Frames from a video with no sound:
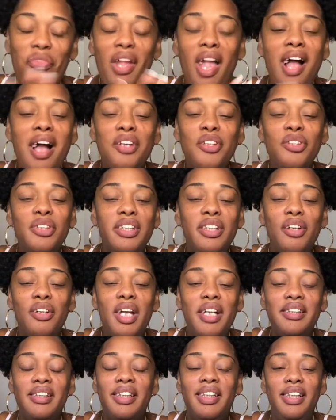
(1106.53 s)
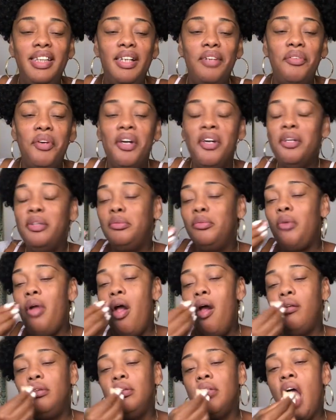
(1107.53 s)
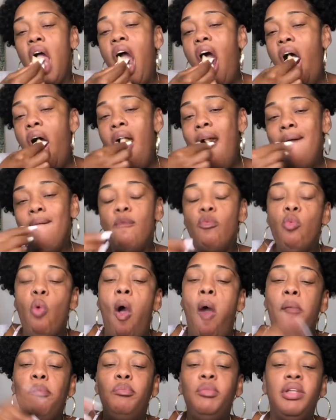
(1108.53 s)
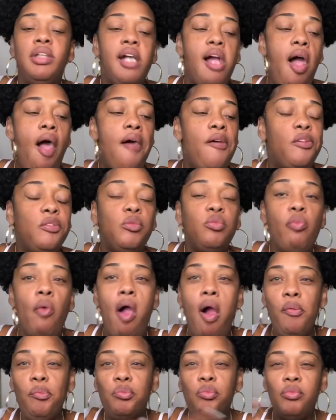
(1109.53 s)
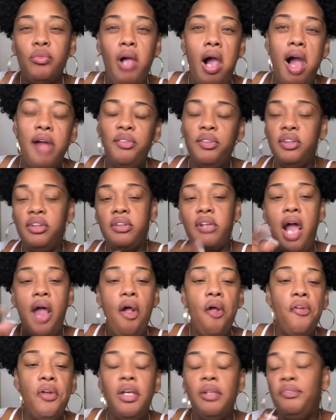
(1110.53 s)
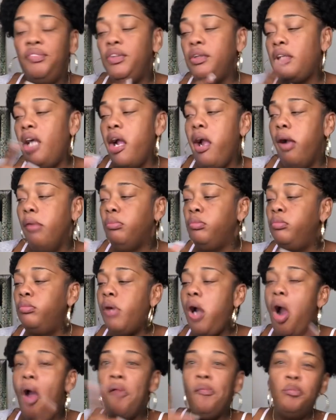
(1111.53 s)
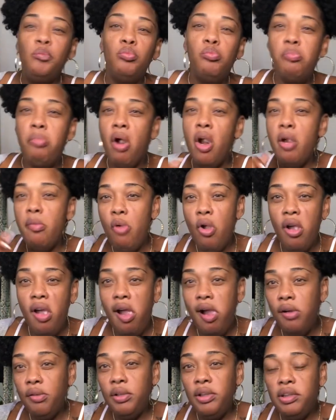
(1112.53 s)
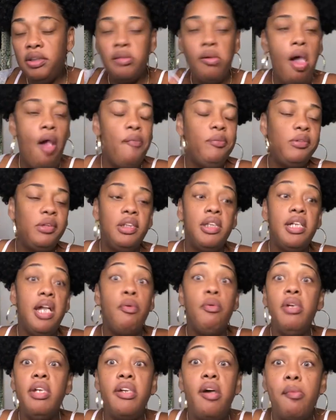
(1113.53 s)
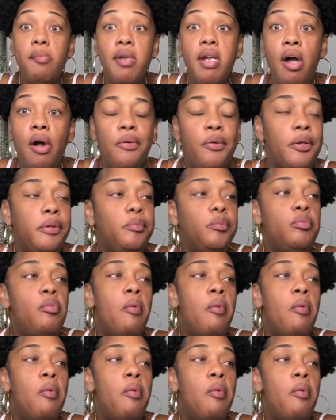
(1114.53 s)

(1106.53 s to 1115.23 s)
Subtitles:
I usually don't like to eat at work because I feel like I'm burning more calories because I really don't be hungry.